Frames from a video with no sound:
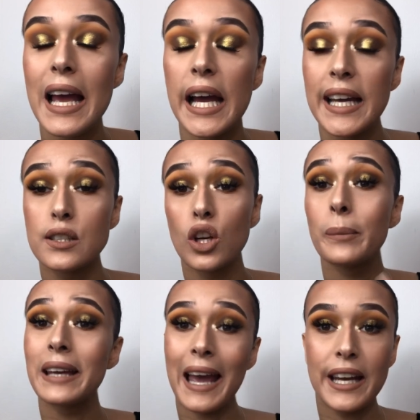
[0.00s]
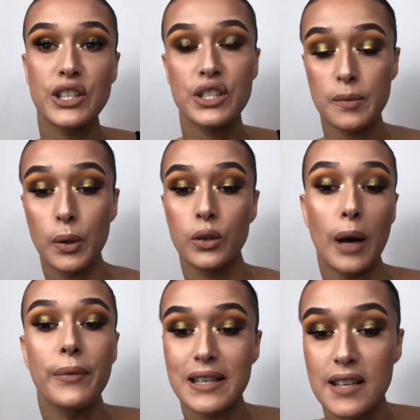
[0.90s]
it took me ages to build
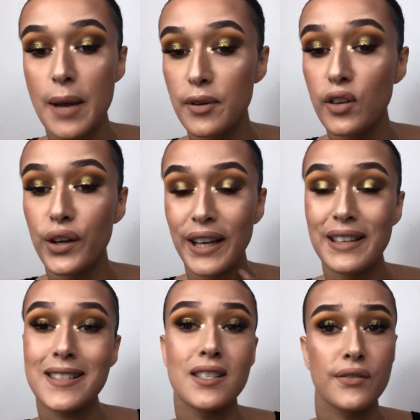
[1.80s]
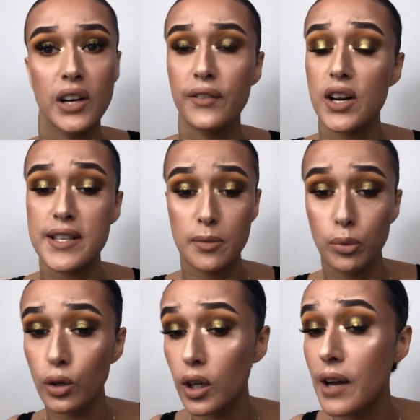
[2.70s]
up this type of look. And this is a very, very simple
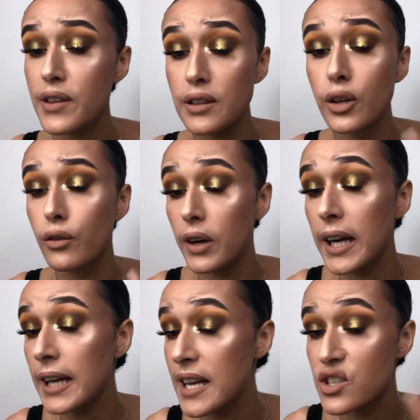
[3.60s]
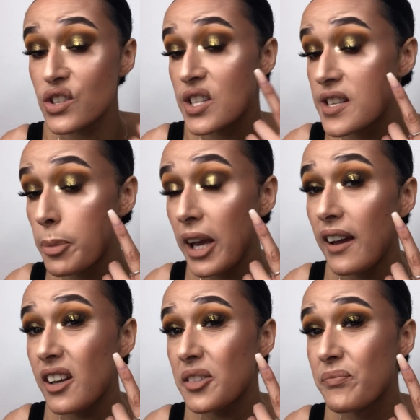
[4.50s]
look. I think the green has just
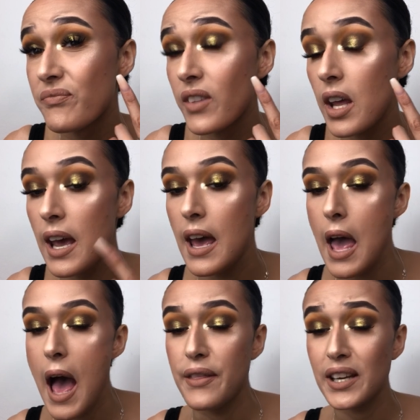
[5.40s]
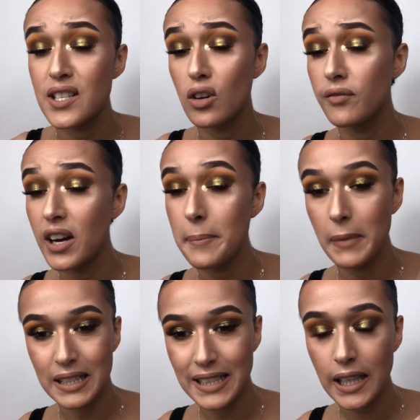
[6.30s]
disappeared. I think it's gone very
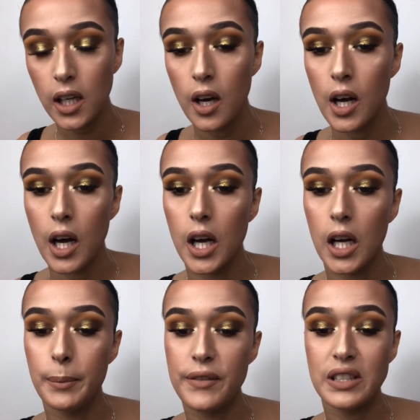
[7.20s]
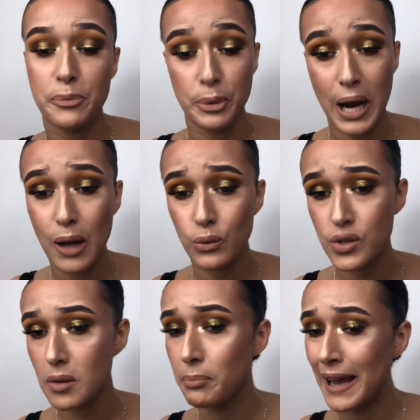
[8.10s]
muddy. I think the browns
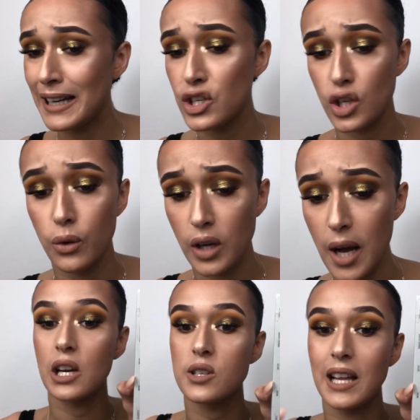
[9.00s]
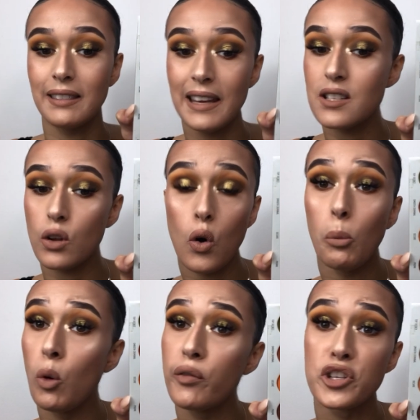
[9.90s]
barely showed up. I was like, these are not
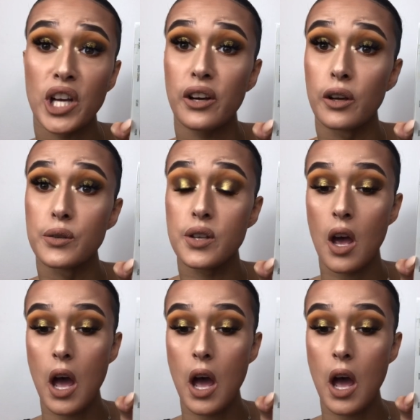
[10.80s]
Morphe shadows.